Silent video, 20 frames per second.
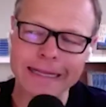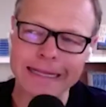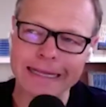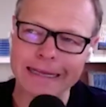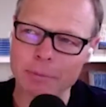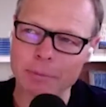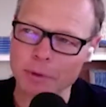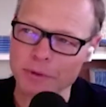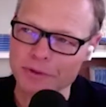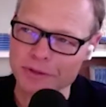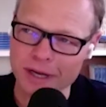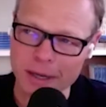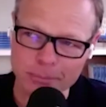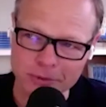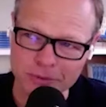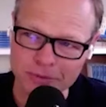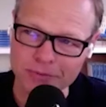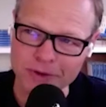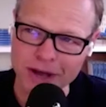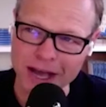built it up
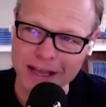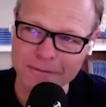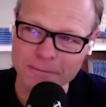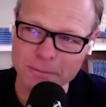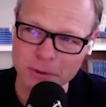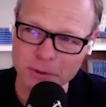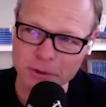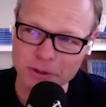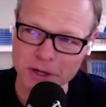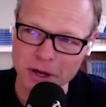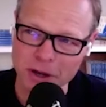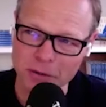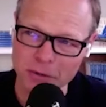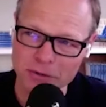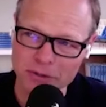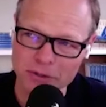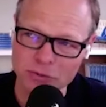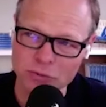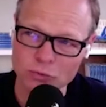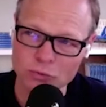to $5 million
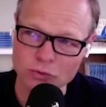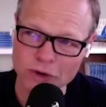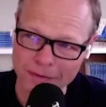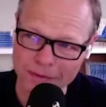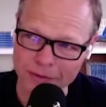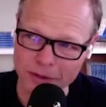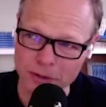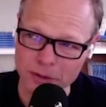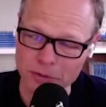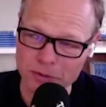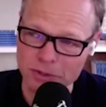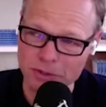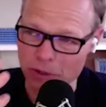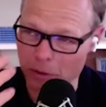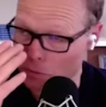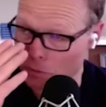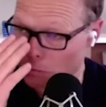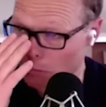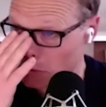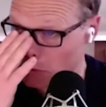in revenue.
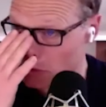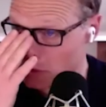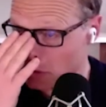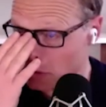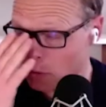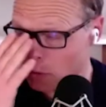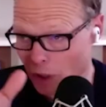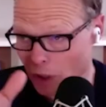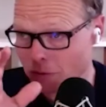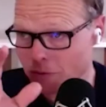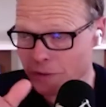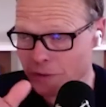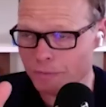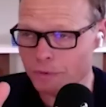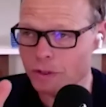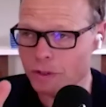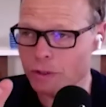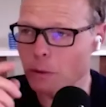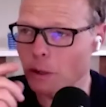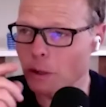So still a
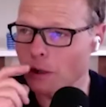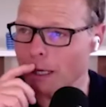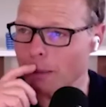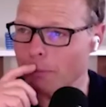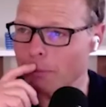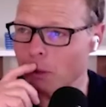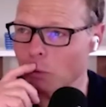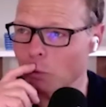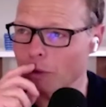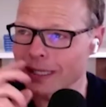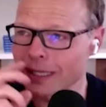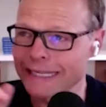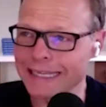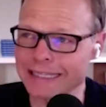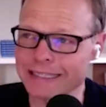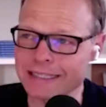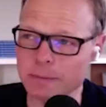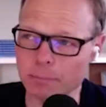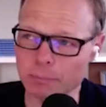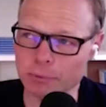relatively small company when he
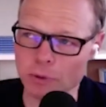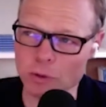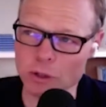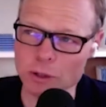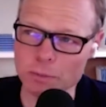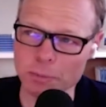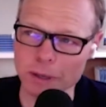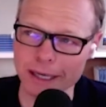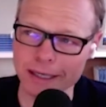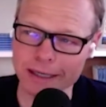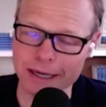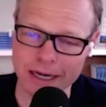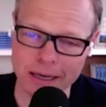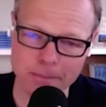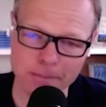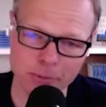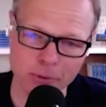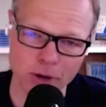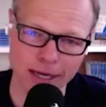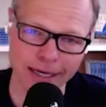gets approached by a guy
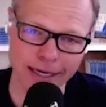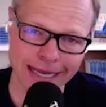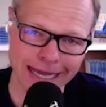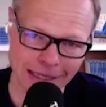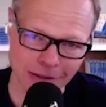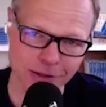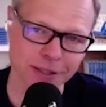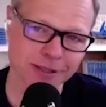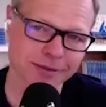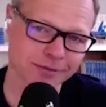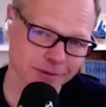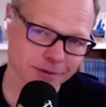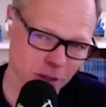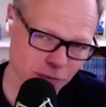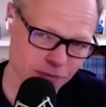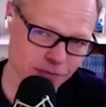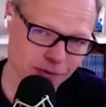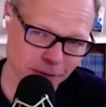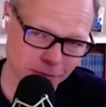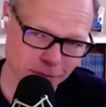named Brian Halligan,
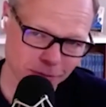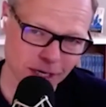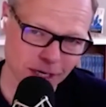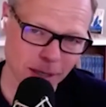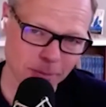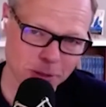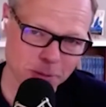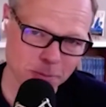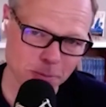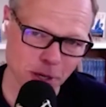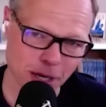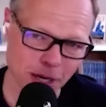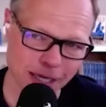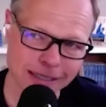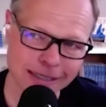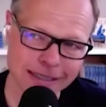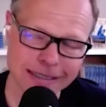co-founder of HubSpot.